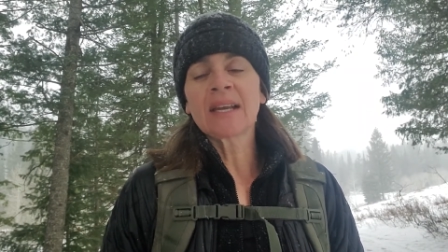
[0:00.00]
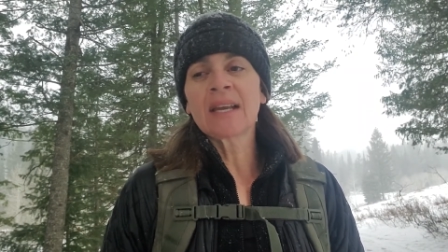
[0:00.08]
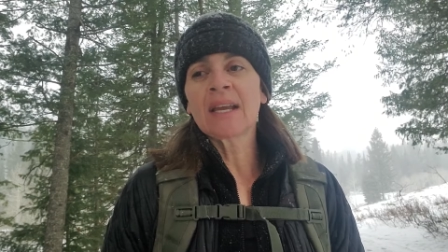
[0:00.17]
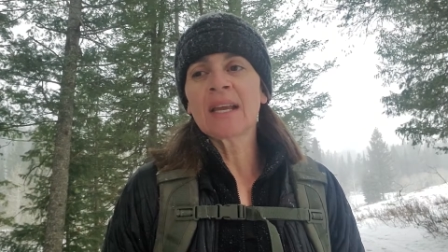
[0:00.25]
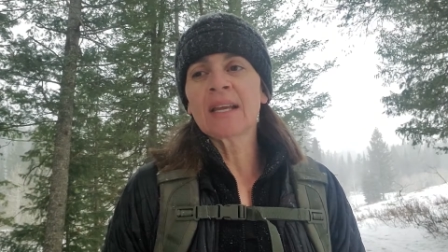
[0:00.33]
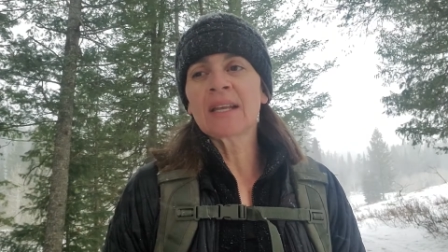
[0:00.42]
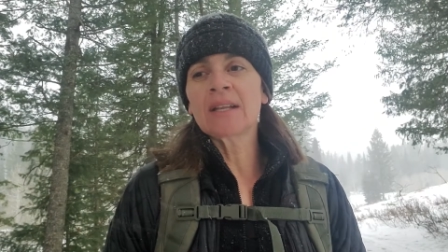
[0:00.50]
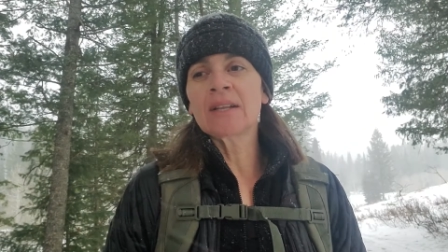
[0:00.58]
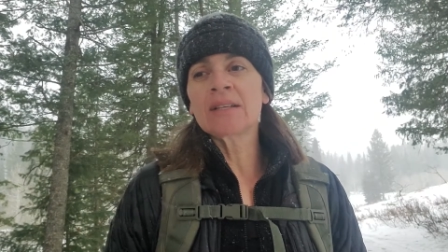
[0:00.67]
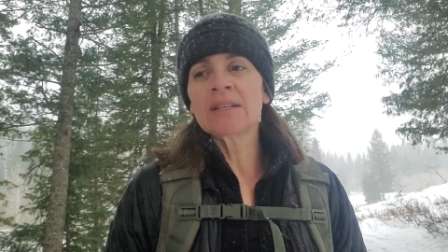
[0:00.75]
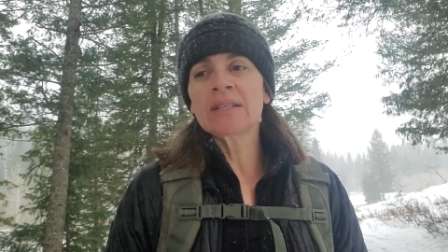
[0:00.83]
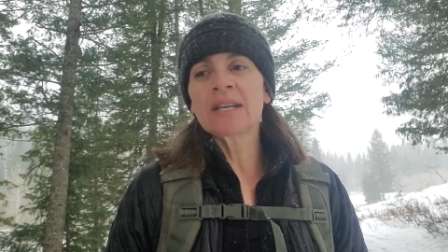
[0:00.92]
it
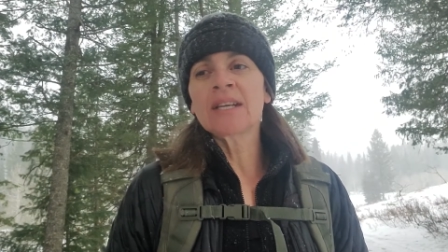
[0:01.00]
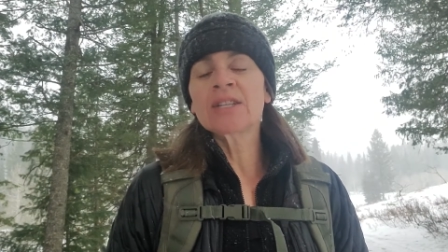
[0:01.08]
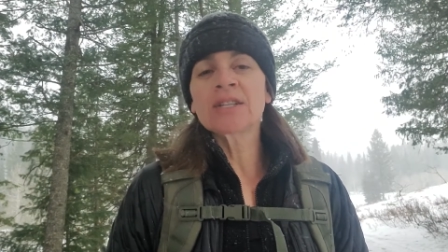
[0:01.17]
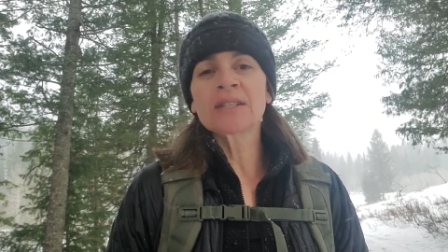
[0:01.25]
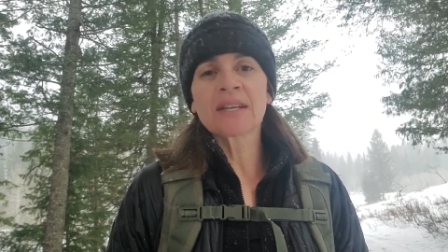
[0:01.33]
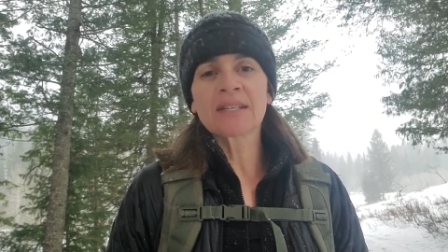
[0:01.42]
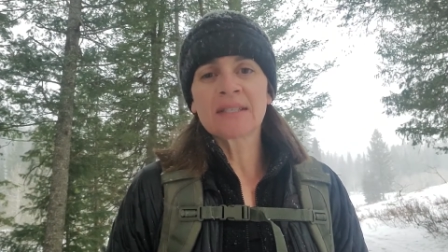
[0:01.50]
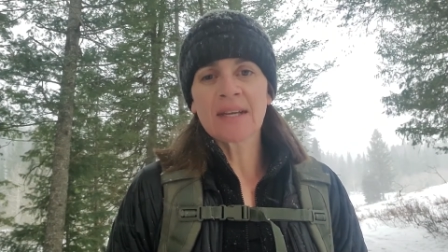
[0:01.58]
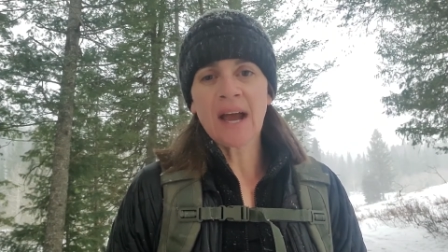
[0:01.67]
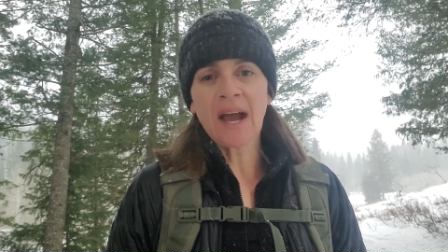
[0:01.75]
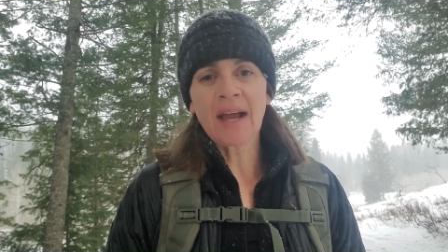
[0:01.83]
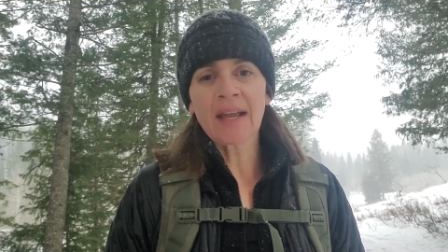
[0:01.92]
teaches us to
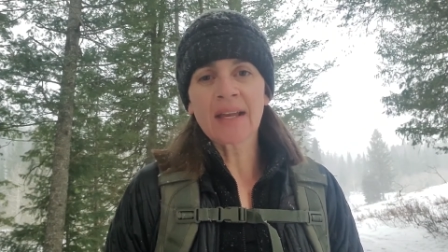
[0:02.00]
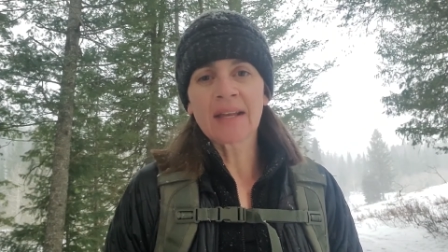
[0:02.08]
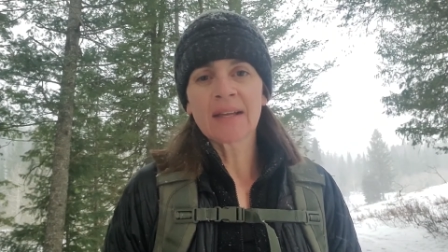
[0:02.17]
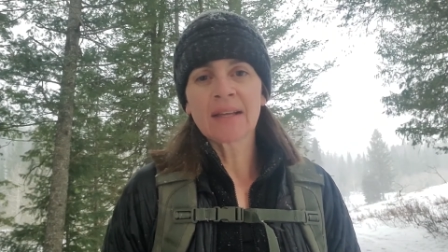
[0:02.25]
hide.